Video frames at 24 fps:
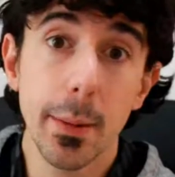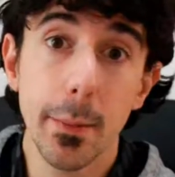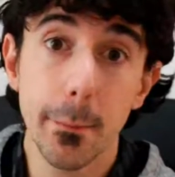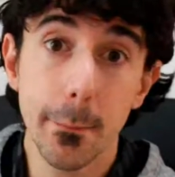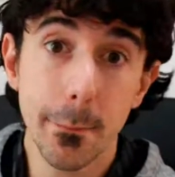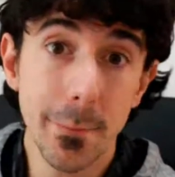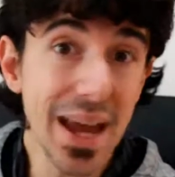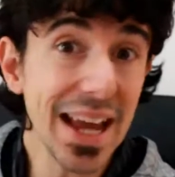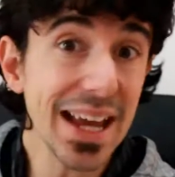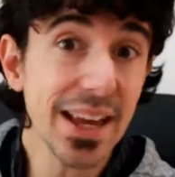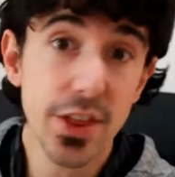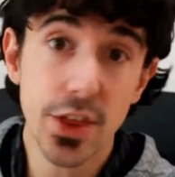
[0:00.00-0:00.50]

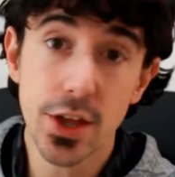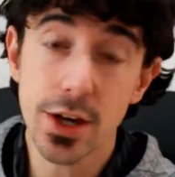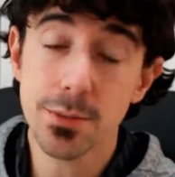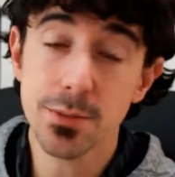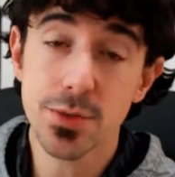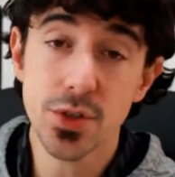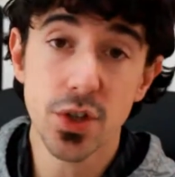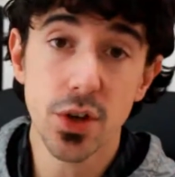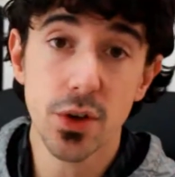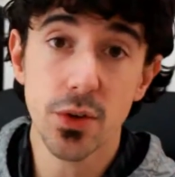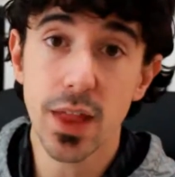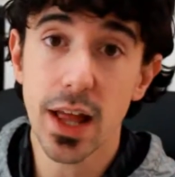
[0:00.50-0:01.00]
make them
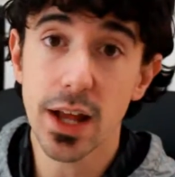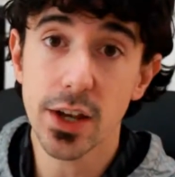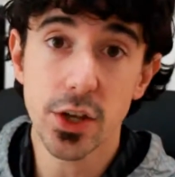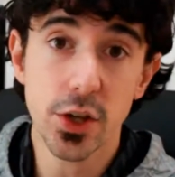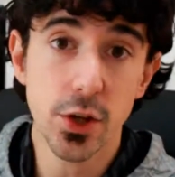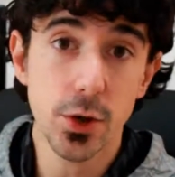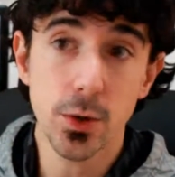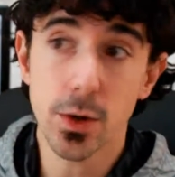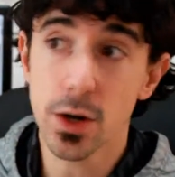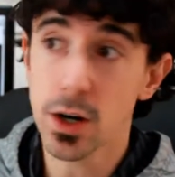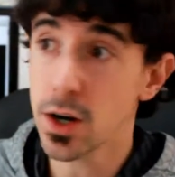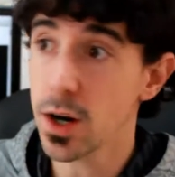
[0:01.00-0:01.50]
so that
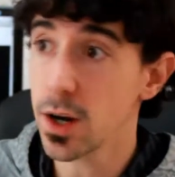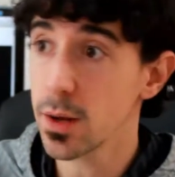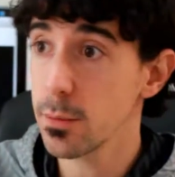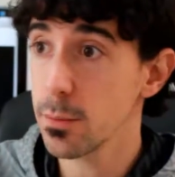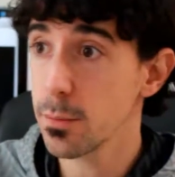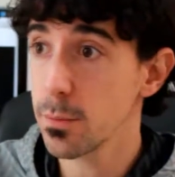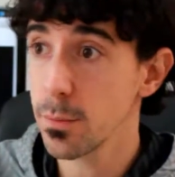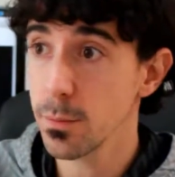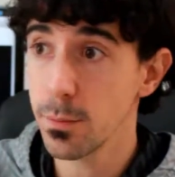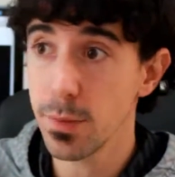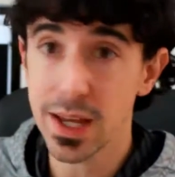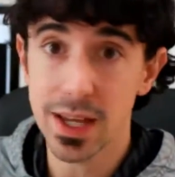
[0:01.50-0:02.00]
you are
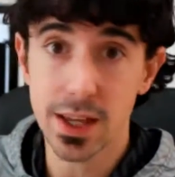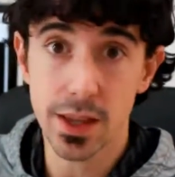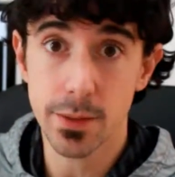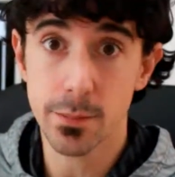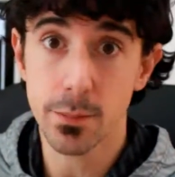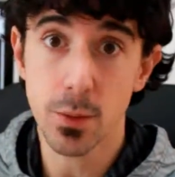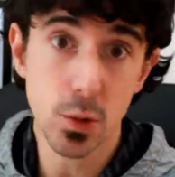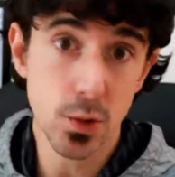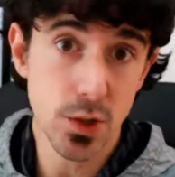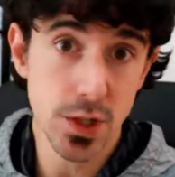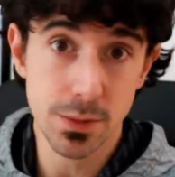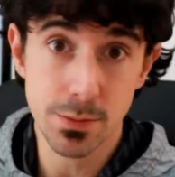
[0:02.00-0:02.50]
making the
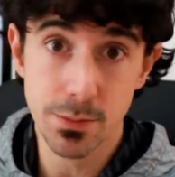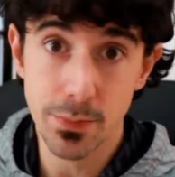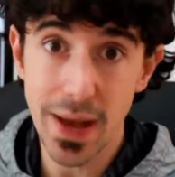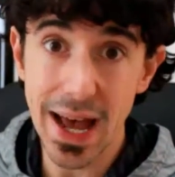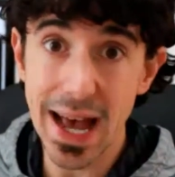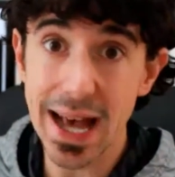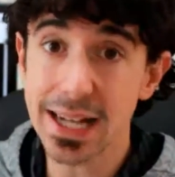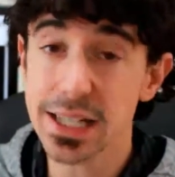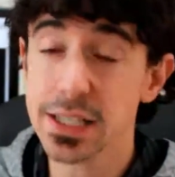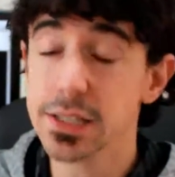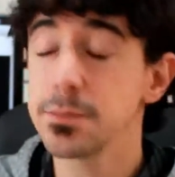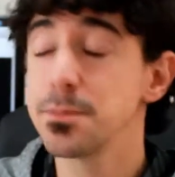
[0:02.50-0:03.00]
most
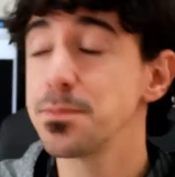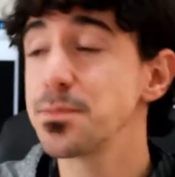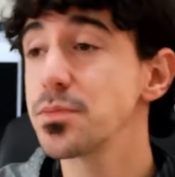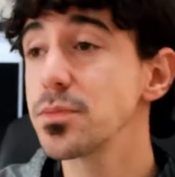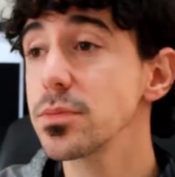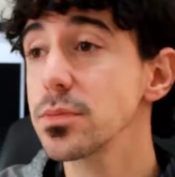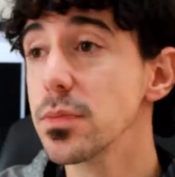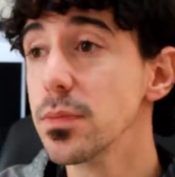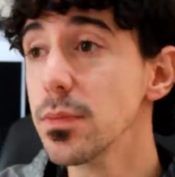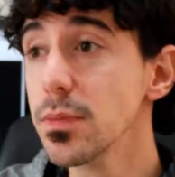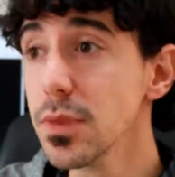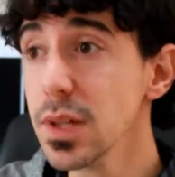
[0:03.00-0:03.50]
impact.
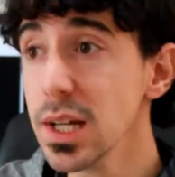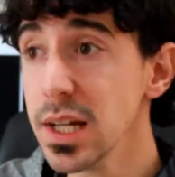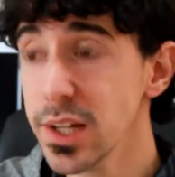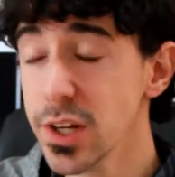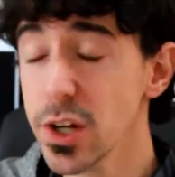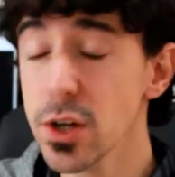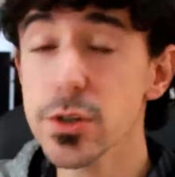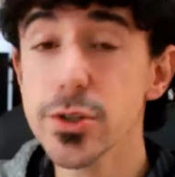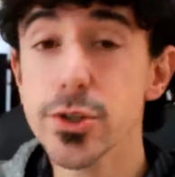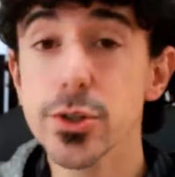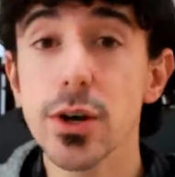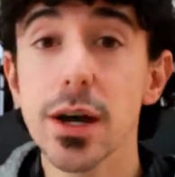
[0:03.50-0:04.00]
And
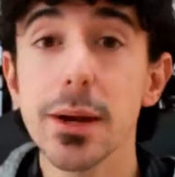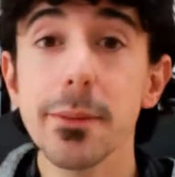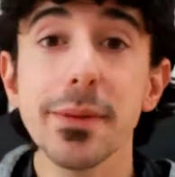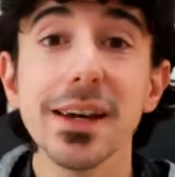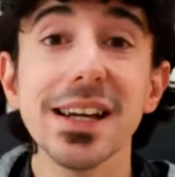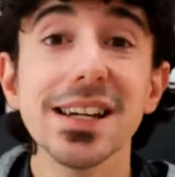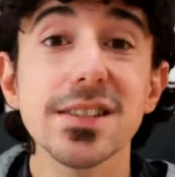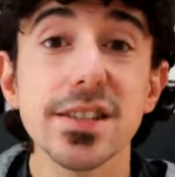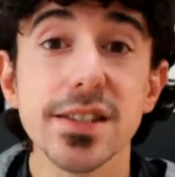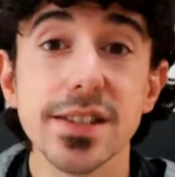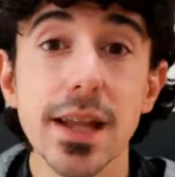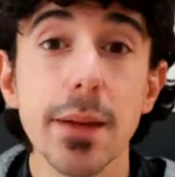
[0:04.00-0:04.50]
also I
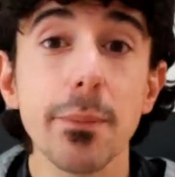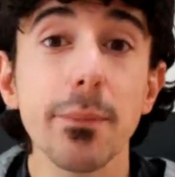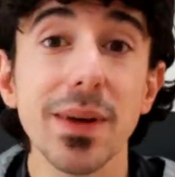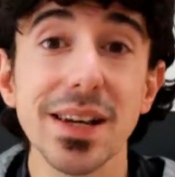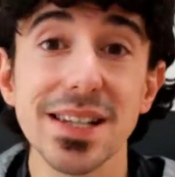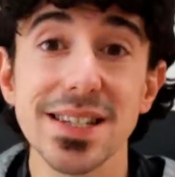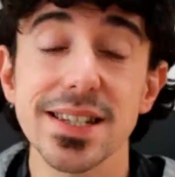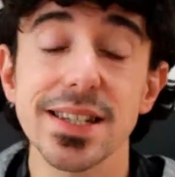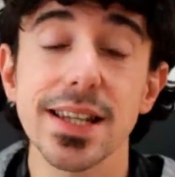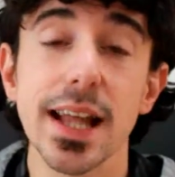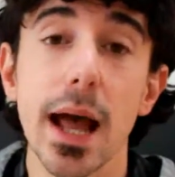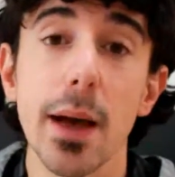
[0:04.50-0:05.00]
made a
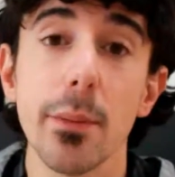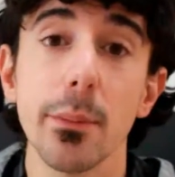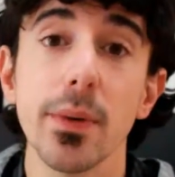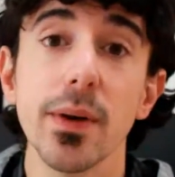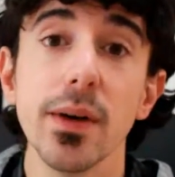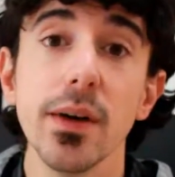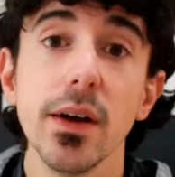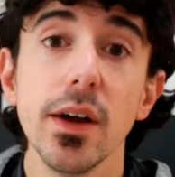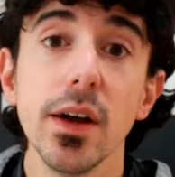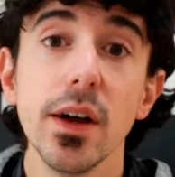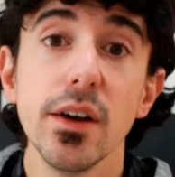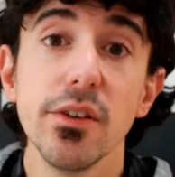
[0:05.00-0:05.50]
step-by-step
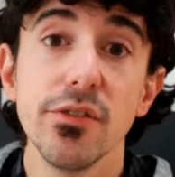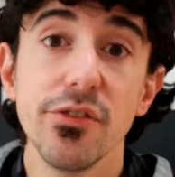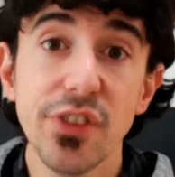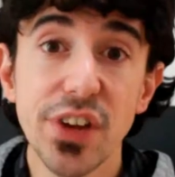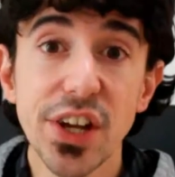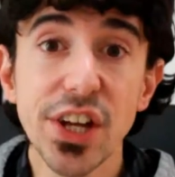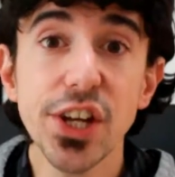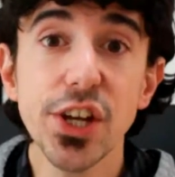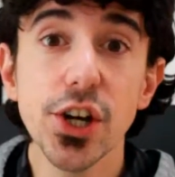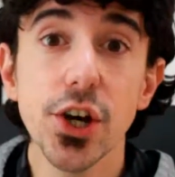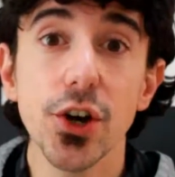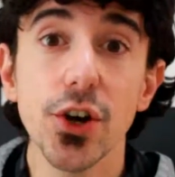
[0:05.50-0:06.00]

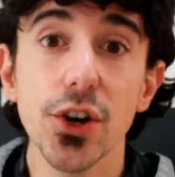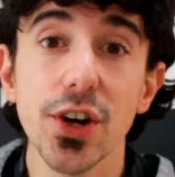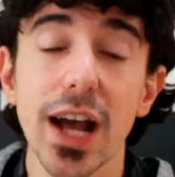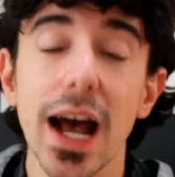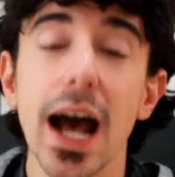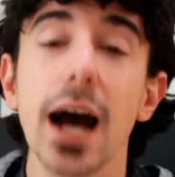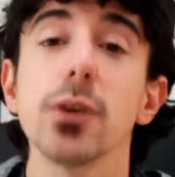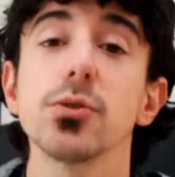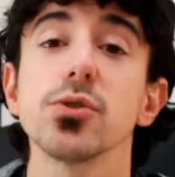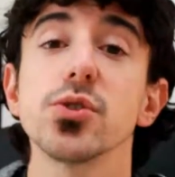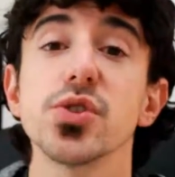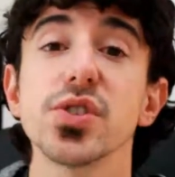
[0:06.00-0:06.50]
video on
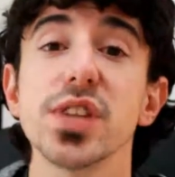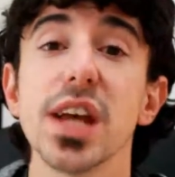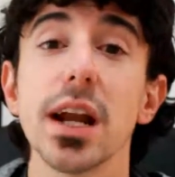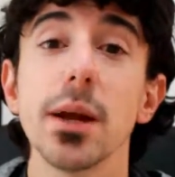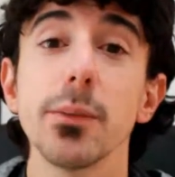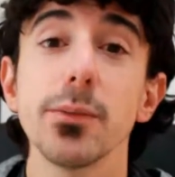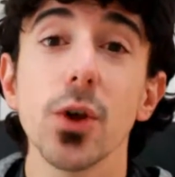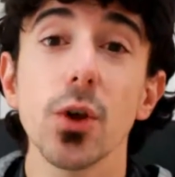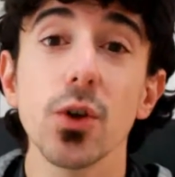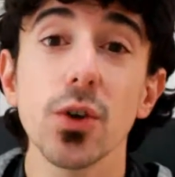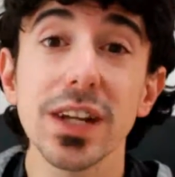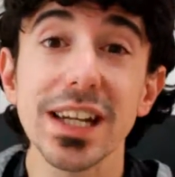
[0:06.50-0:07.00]
how to set
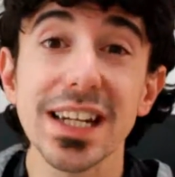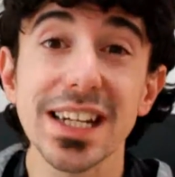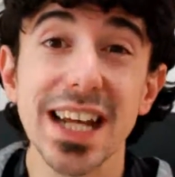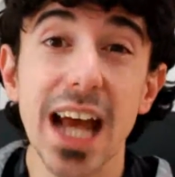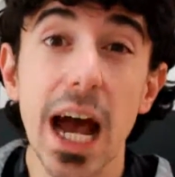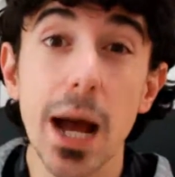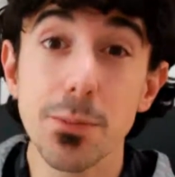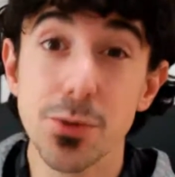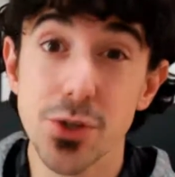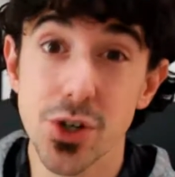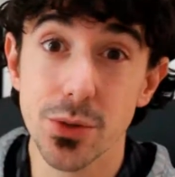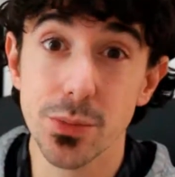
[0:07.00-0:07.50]
up your lead
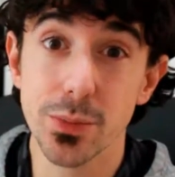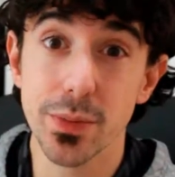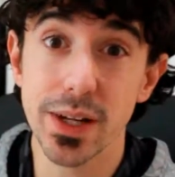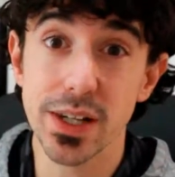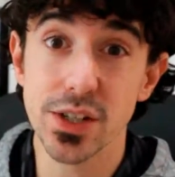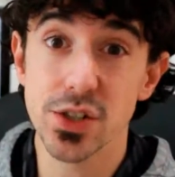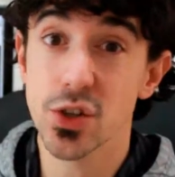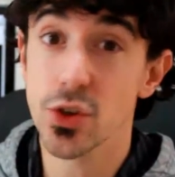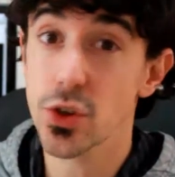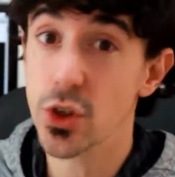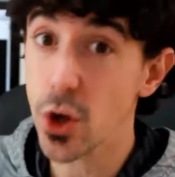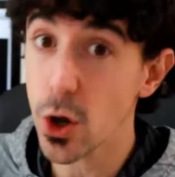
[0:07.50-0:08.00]
capture
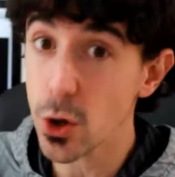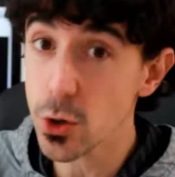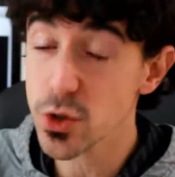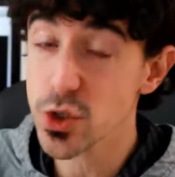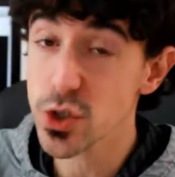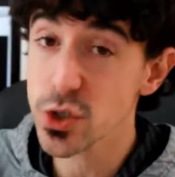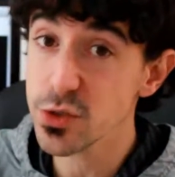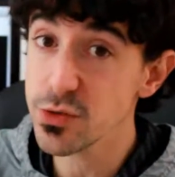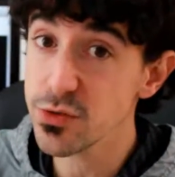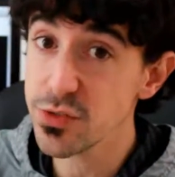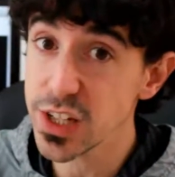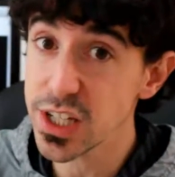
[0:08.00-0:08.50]
page.
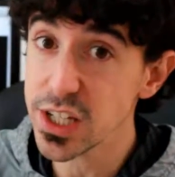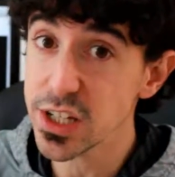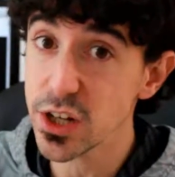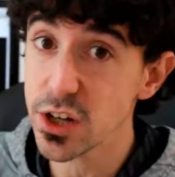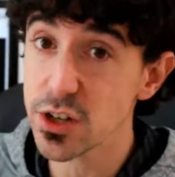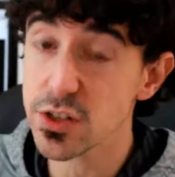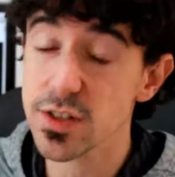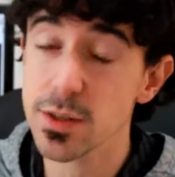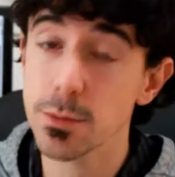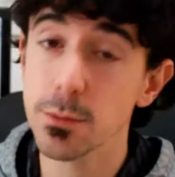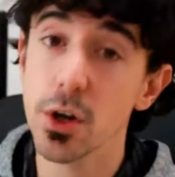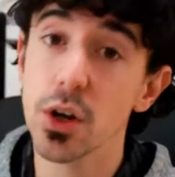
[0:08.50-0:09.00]
Those two
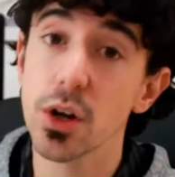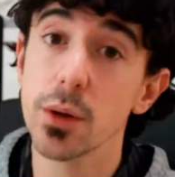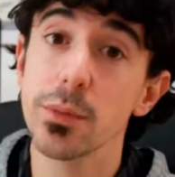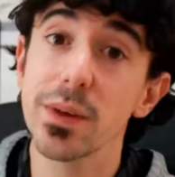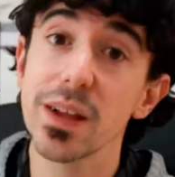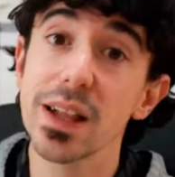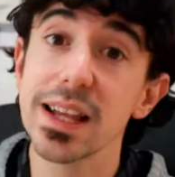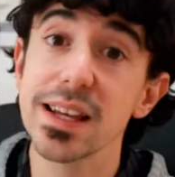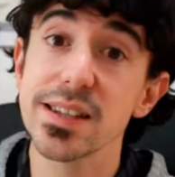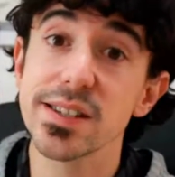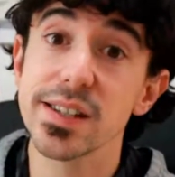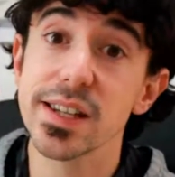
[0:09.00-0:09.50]
videos I'm going to
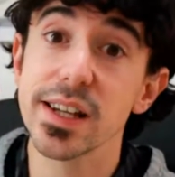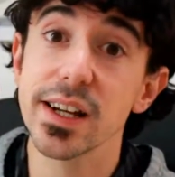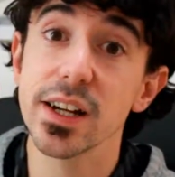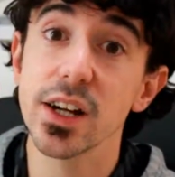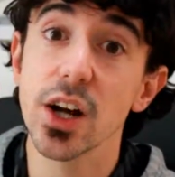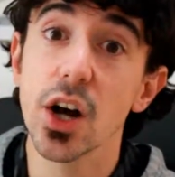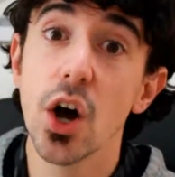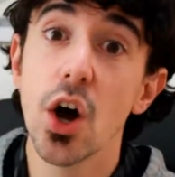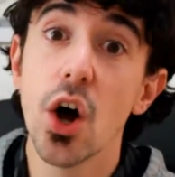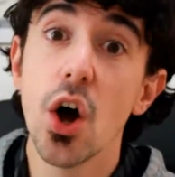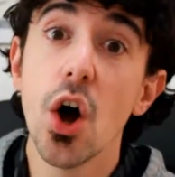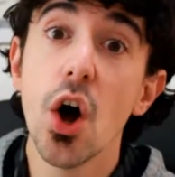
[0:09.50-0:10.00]
be
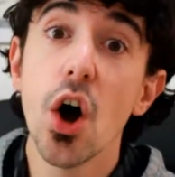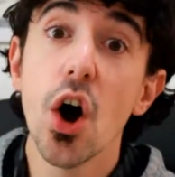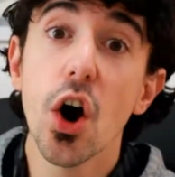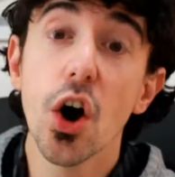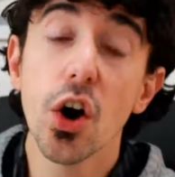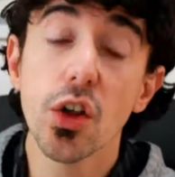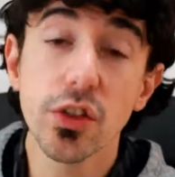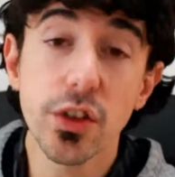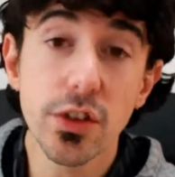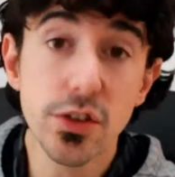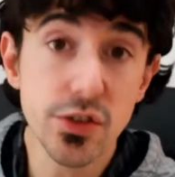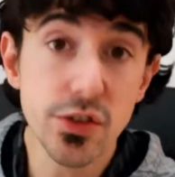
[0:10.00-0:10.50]
listed on the